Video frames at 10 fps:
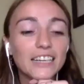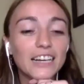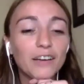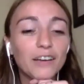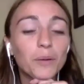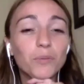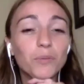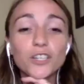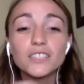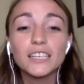I remember
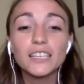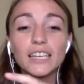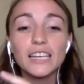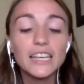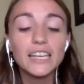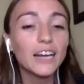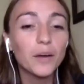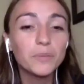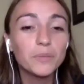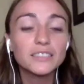just like eating it
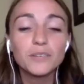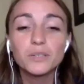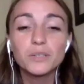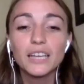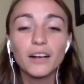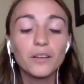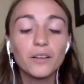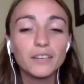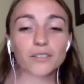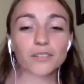up because they would tell
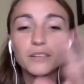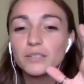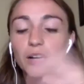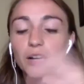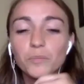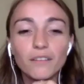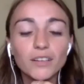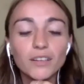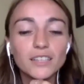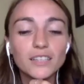like they would tell me
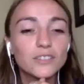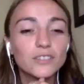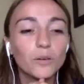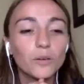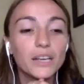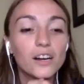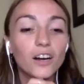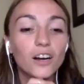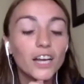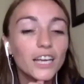everything that's going
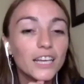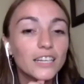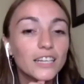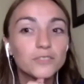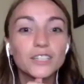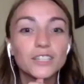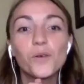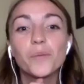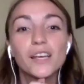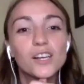on. I was like,
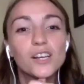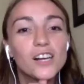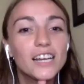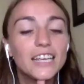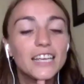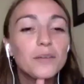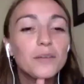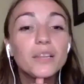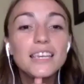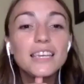oh my god, I can't
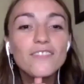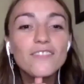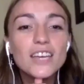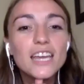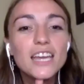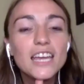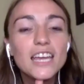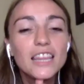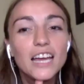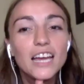believe
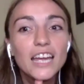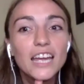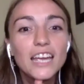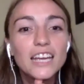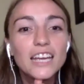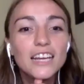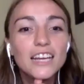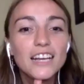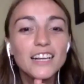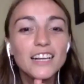
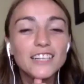it. Like